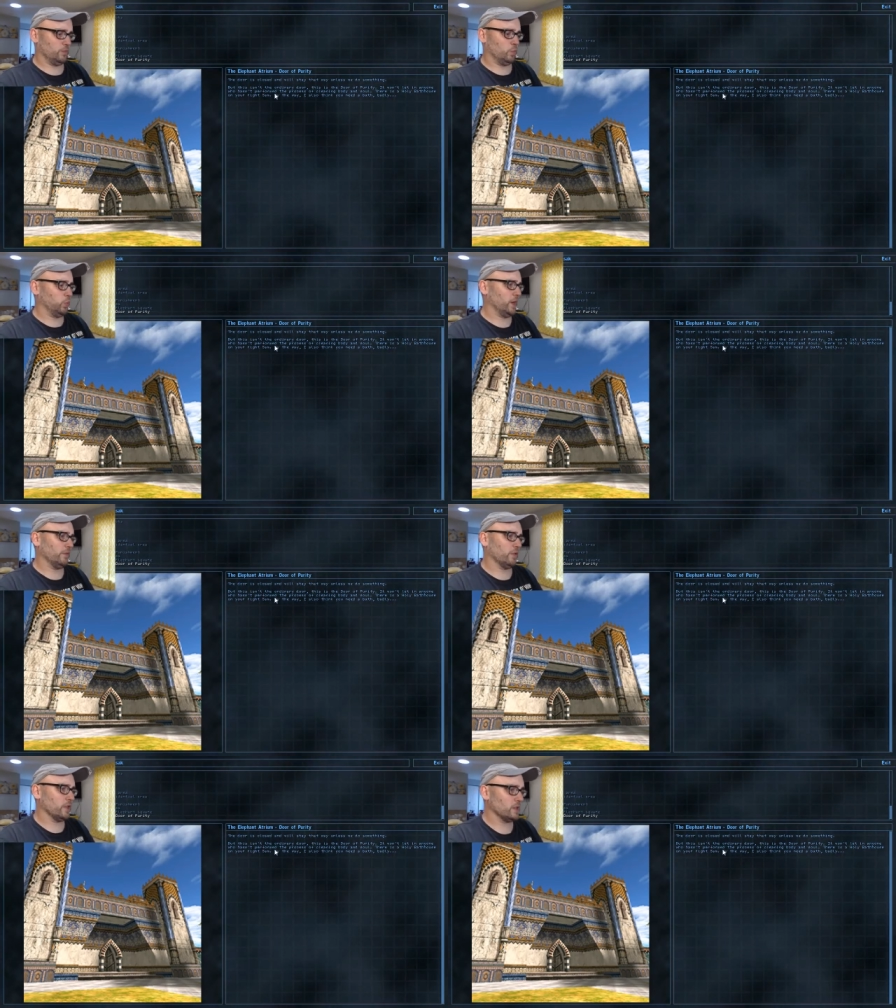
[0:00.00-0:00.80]

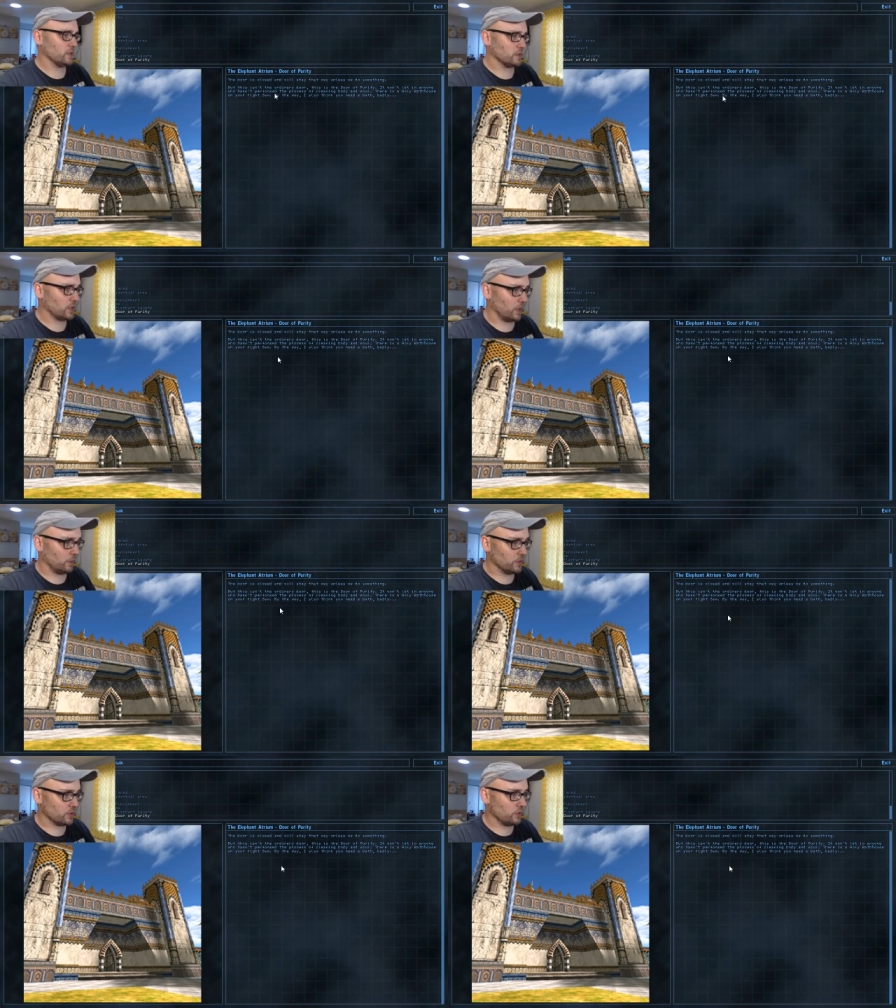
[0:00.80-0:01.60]
whatever this is kind of
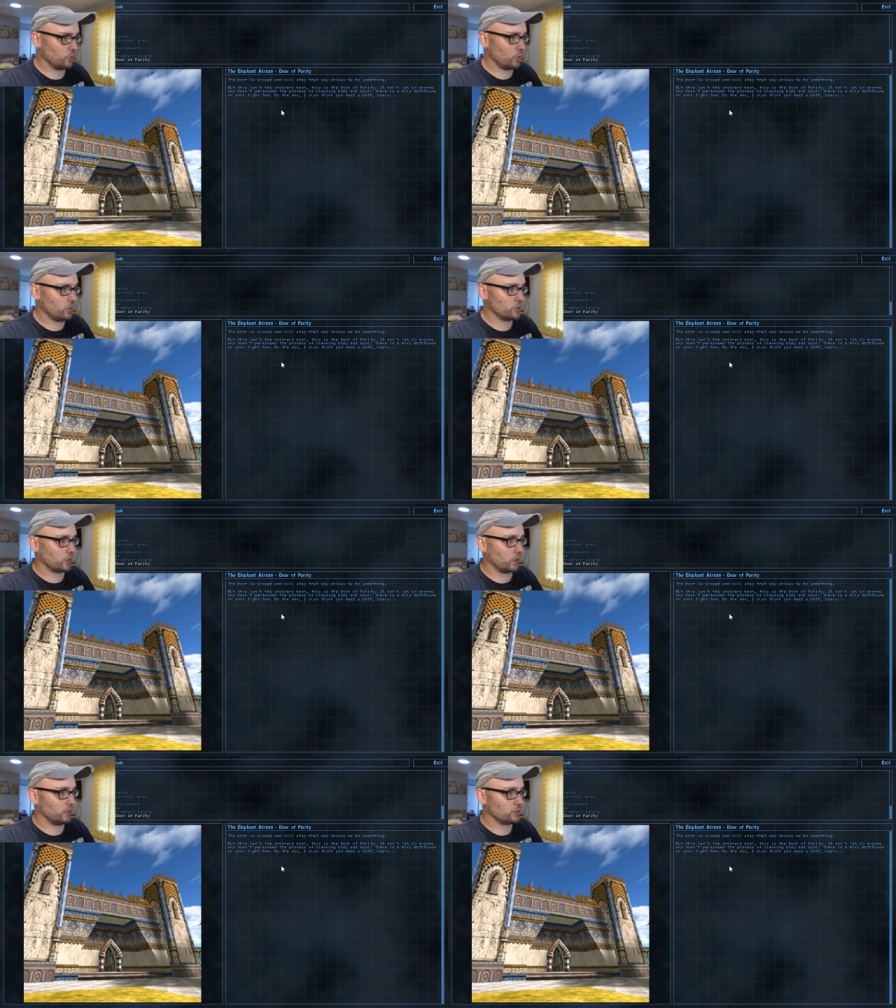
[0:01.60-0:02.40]
music. The door is
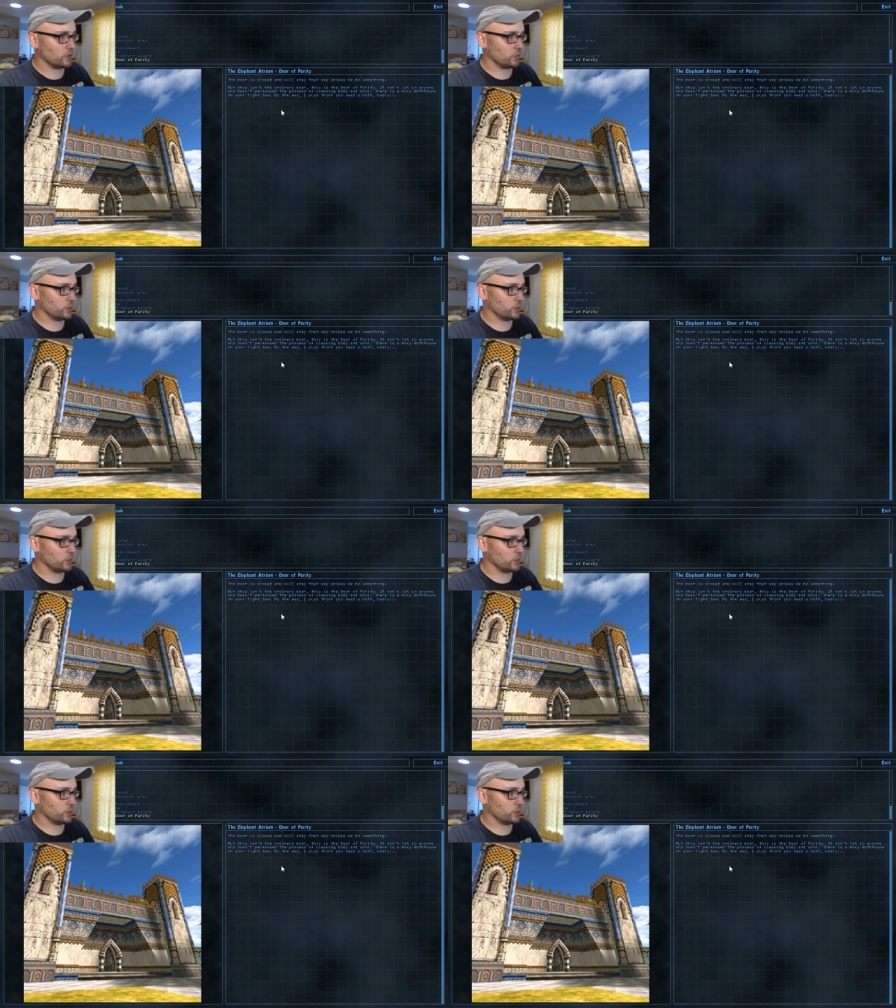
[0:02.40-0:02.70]
closed and will